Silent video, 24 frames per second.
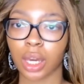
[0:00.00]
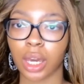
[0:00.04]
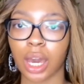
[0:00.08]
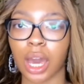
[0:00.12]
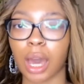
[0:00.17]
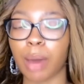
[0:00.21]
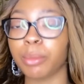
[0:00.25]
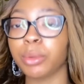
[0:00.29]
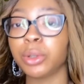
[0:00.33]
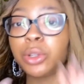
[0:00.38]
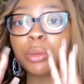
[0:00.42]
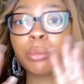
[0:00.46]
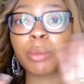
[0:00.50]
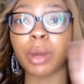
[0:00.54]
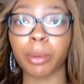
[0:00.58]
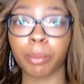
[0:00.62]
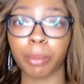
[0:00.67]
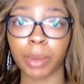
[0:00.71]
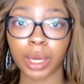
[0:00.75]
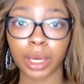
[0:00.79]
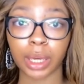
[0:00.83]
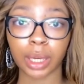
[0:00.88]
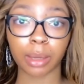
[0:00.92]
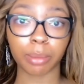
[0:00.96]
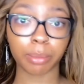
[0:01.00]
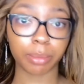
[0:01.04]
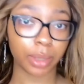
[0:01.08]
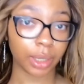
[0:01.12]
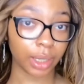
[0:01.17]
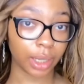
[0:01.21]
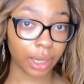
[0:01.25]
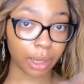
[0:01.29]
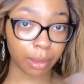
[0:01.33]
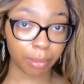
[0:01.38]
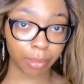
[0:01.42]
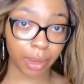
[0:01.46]
I'm gonna do my makeup and
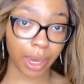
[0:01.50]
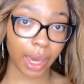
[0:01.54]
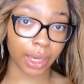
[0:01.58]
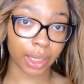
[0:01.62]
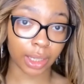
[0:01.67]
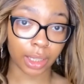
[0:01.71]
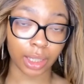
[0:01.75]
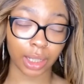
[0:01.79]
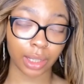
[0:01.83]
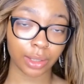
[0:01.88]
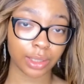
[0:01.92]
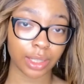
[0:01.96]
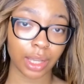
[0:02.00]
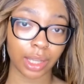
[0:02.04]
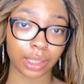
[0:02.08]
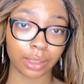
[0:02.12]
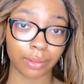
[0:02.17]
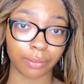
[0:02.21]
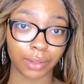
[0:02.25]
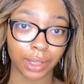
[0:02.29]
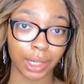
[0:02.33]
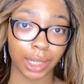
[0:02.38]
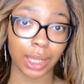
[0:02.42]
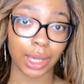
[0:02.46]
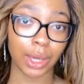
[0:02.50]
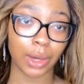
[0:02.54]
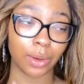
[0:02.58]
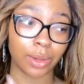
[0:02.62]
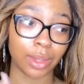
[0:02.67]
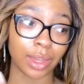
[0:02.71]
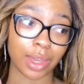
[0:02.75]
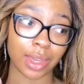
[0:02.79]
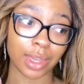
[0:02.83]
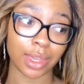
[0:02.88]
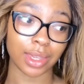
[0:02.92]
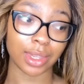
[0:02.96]
come back and close out the video
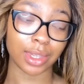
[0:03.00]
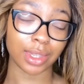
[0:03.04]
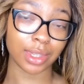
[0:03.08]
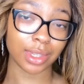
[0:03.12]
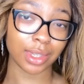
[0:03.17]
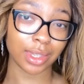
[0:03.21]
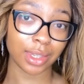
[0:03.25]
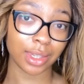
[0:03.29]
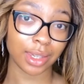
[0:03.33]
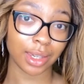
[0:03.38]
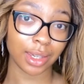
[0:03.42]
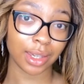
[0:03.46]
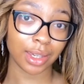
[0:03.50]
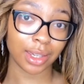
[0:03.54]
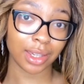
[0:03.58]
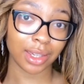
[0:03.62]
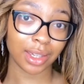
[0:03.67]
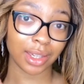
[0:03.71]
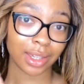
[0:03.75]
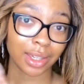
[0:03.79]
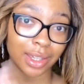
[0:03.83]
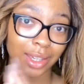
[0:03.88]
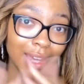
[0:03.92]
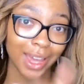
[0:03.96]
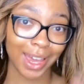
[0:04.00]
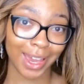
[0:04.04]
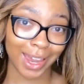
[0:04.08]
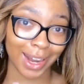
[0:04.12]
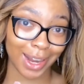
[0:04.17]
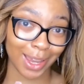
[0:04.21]
because I gotta